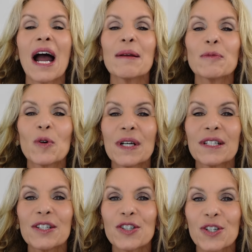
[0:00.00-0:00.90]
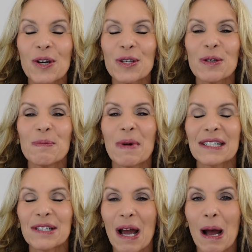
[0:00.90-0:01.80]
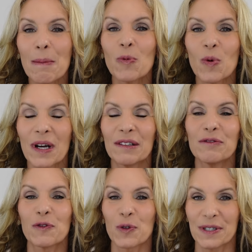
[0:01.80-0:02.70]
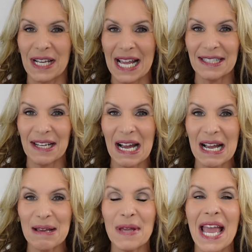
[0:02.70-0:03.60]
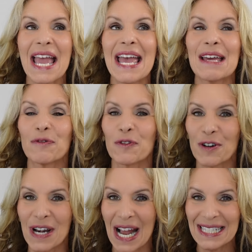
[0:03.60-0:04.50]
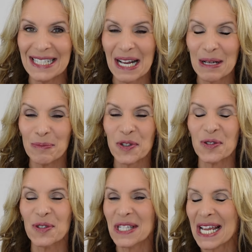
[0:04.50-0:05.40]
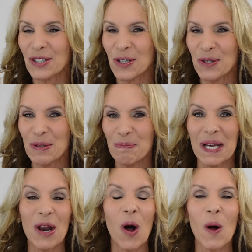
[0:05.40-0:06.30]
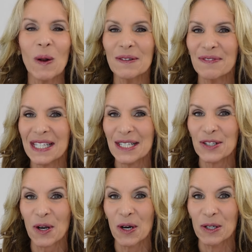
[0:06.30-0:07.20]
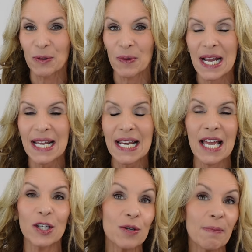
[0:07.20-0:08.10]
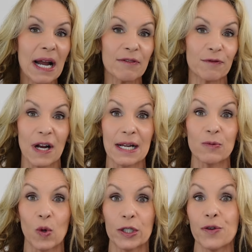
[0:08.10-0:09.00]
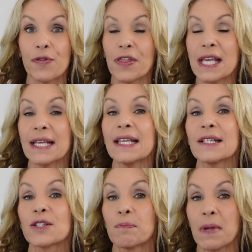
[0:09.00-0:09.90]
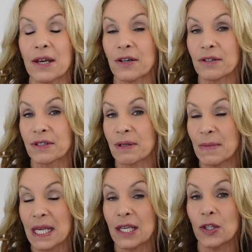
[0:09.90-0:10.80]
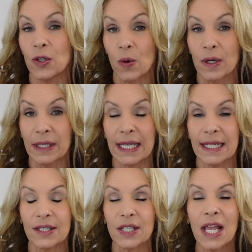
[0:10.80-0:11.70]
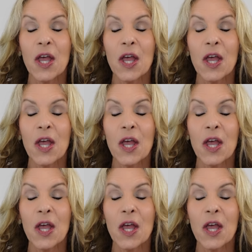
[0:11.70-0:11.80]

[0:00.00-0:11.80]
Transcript: I'm going to show you my top one for daytime and for nighttime, so stay tuned. But all of these are great, and you might find one you think is better to meet your needs.